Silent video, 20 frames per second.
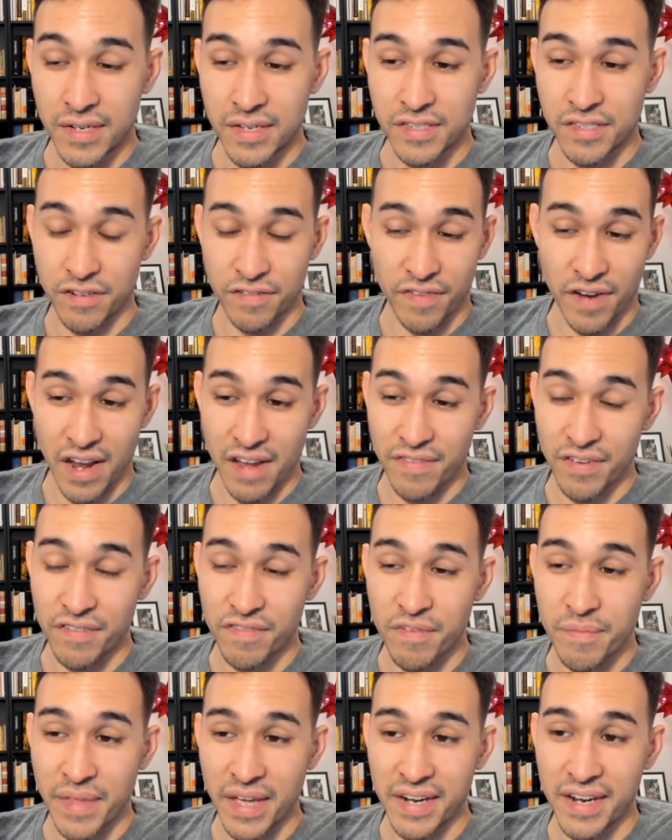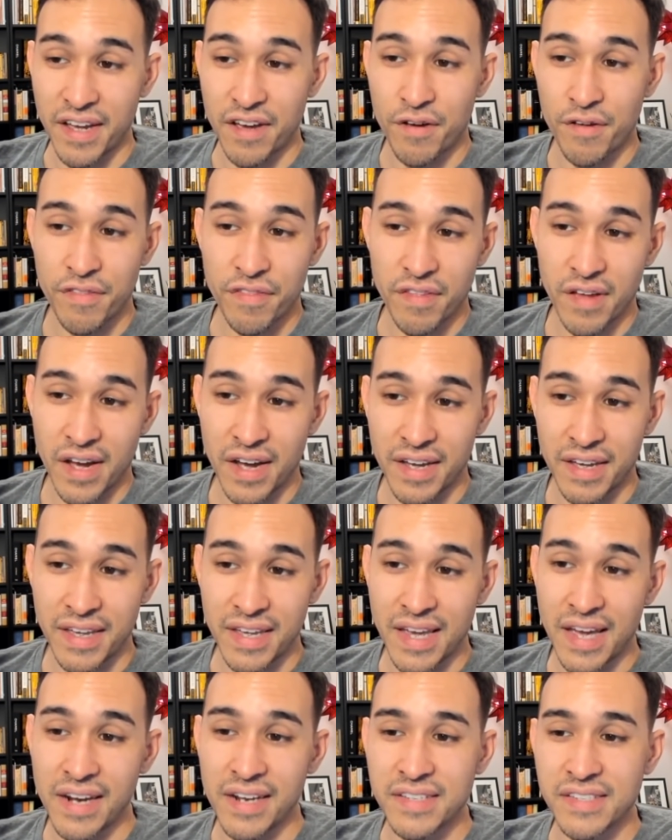survive it from that health, I
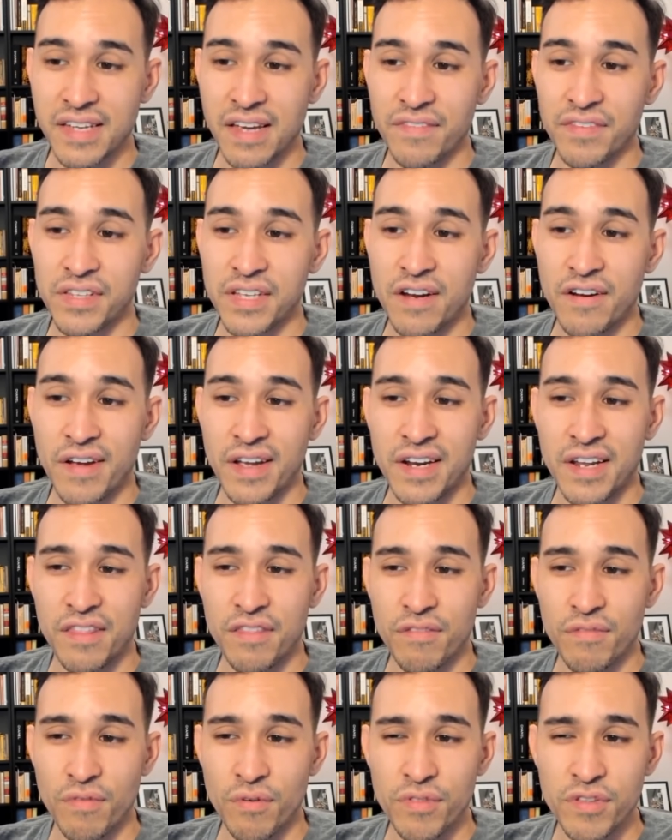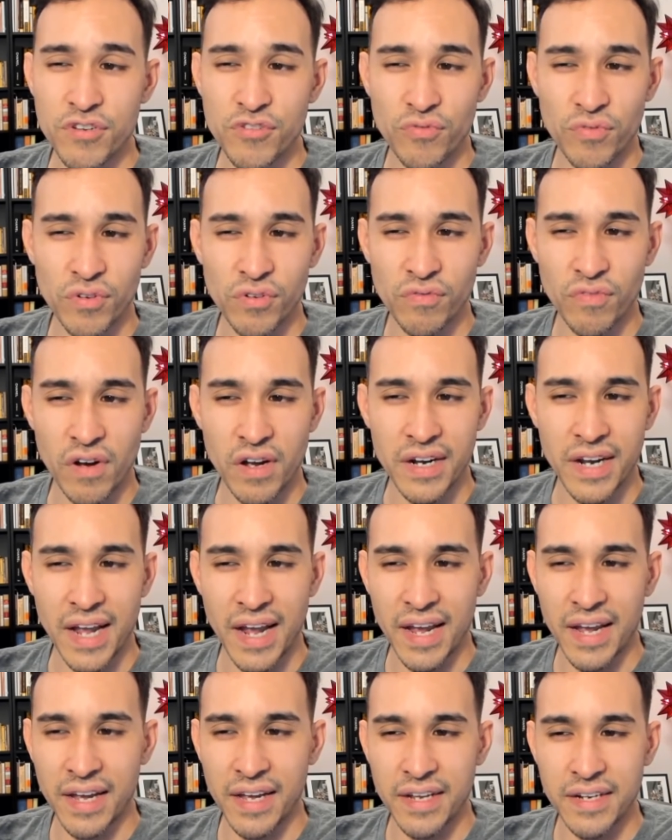get Escavalier in and throw the Drill Run,
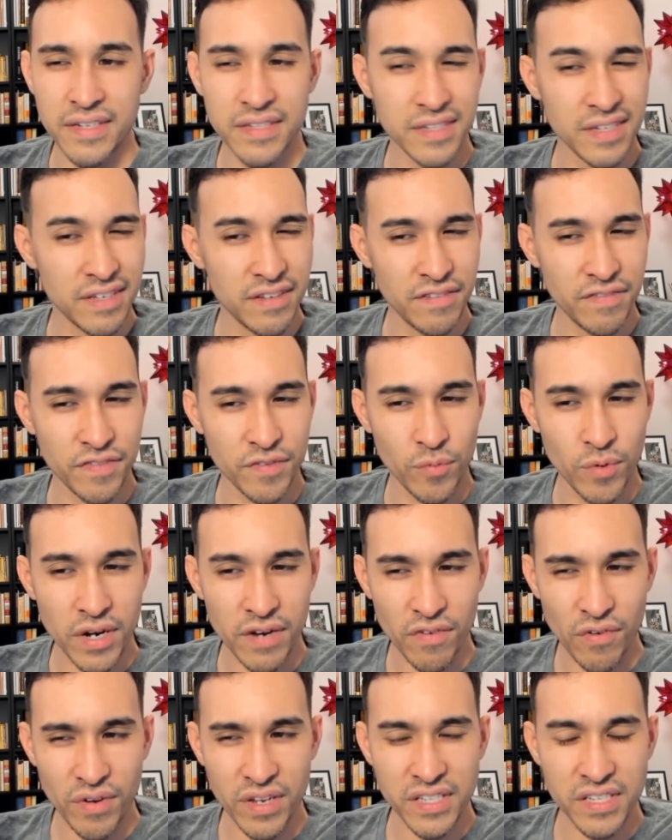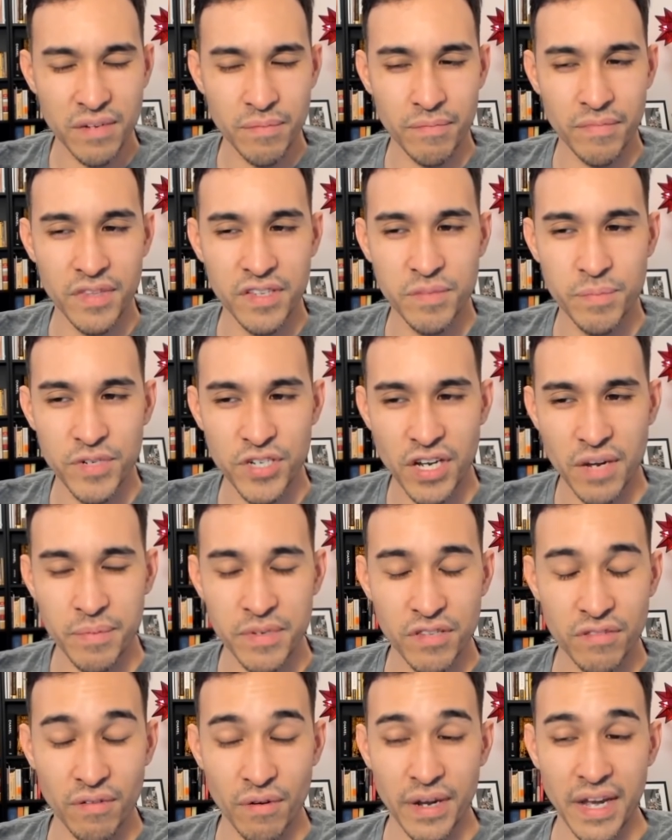and for whatever reason, this Machamp
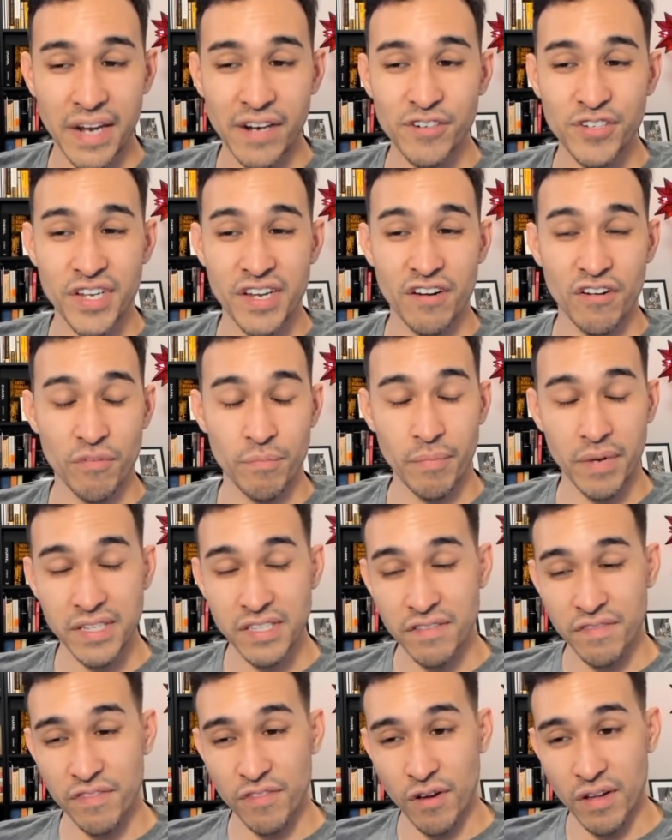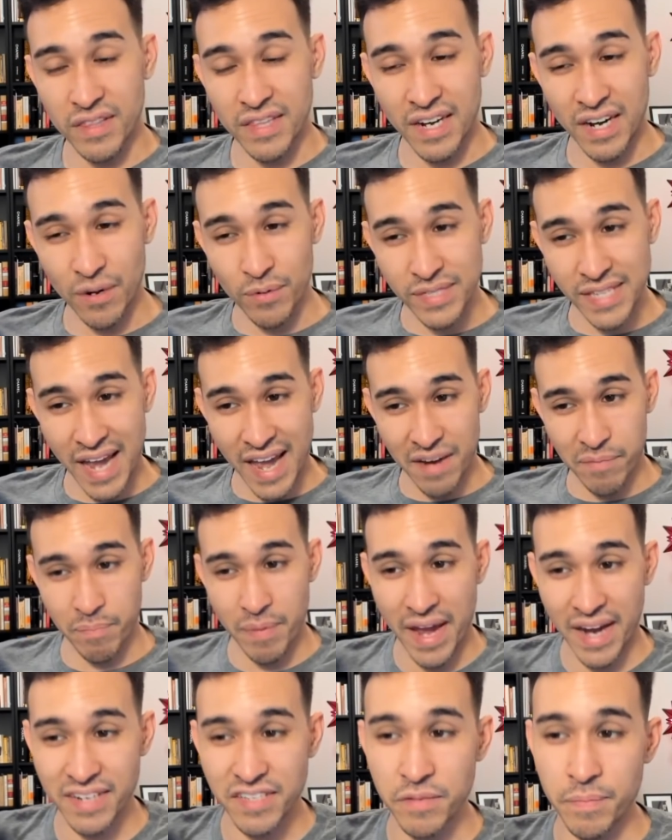is throwing energy here. It must have thought that I was at
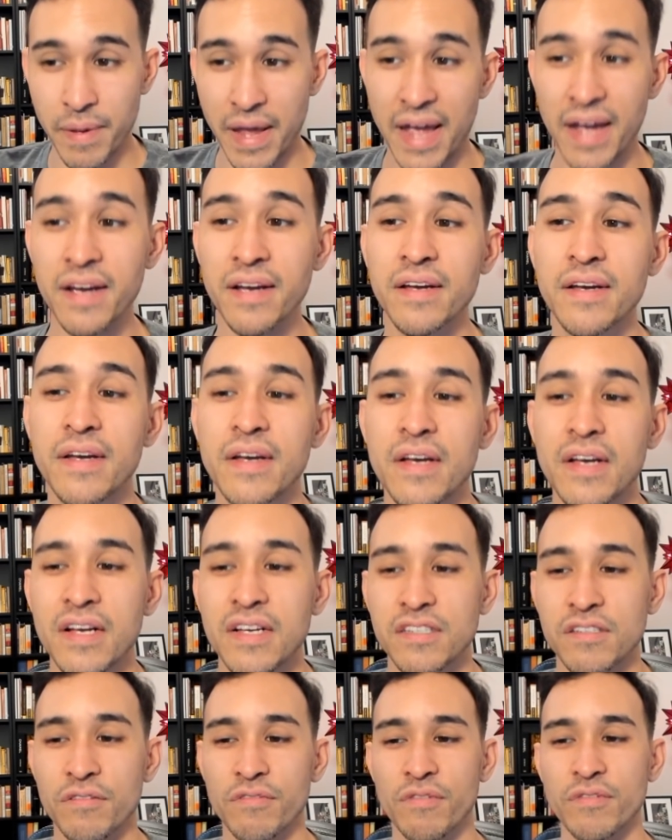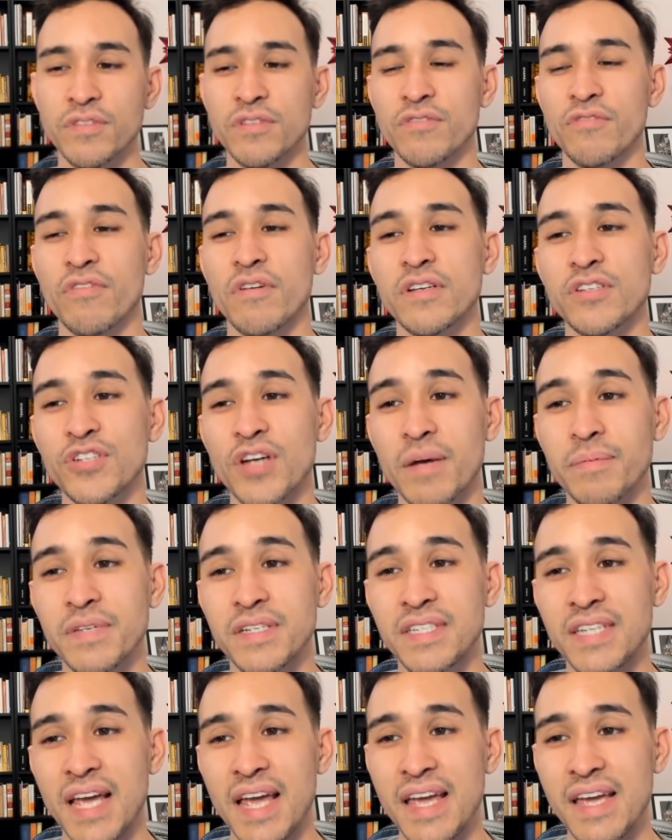back-to-back, so throws a Cross Chop
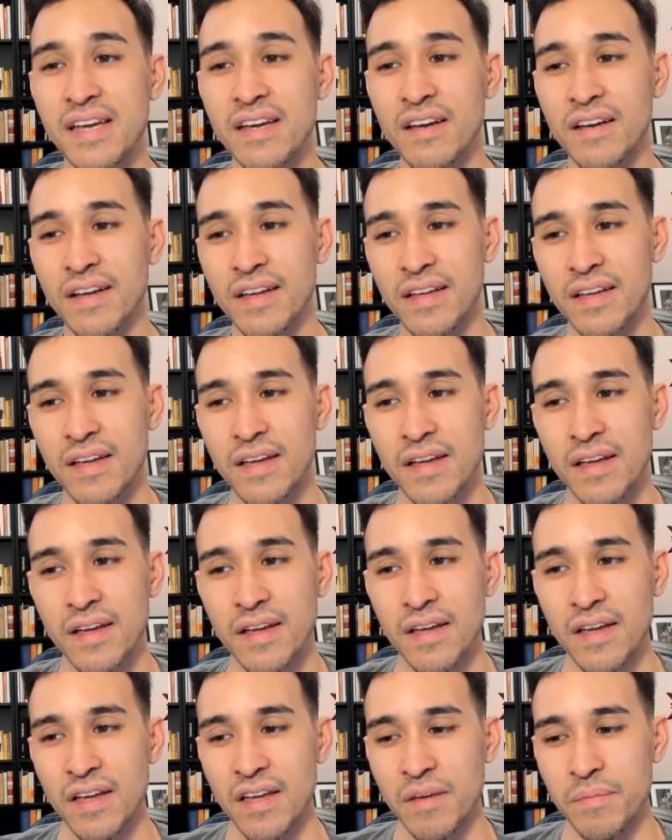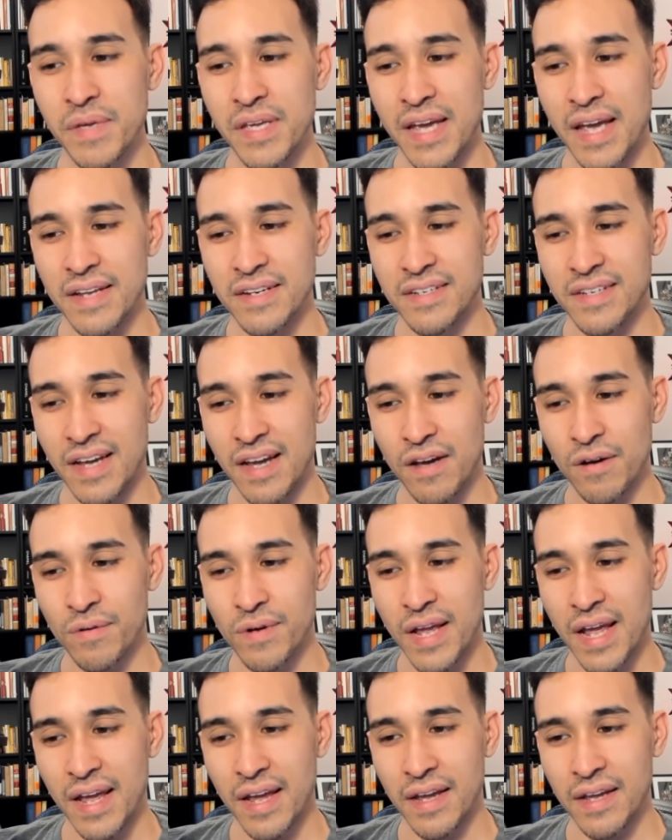to take me
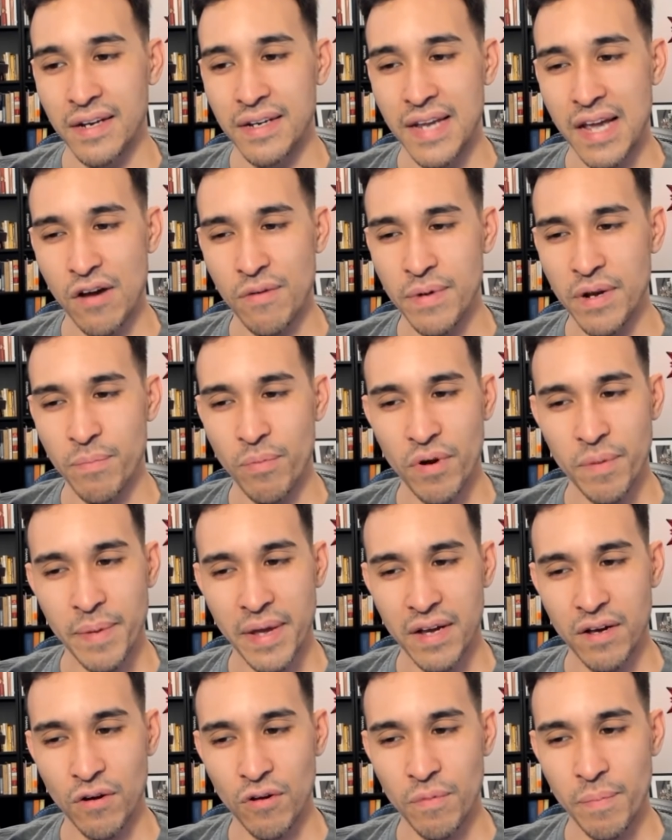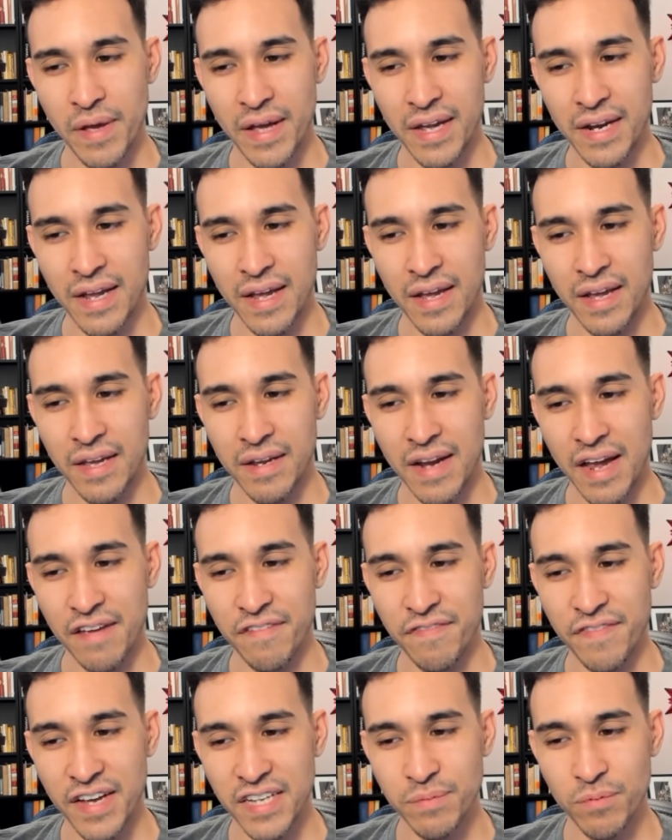down, and now I'm going to bring back Golbat, and I
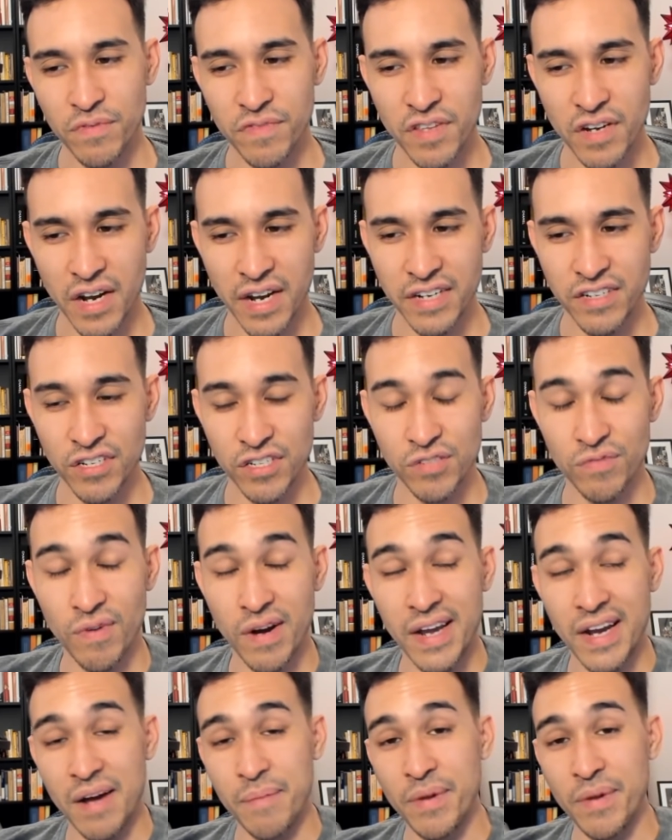fast move deny just right.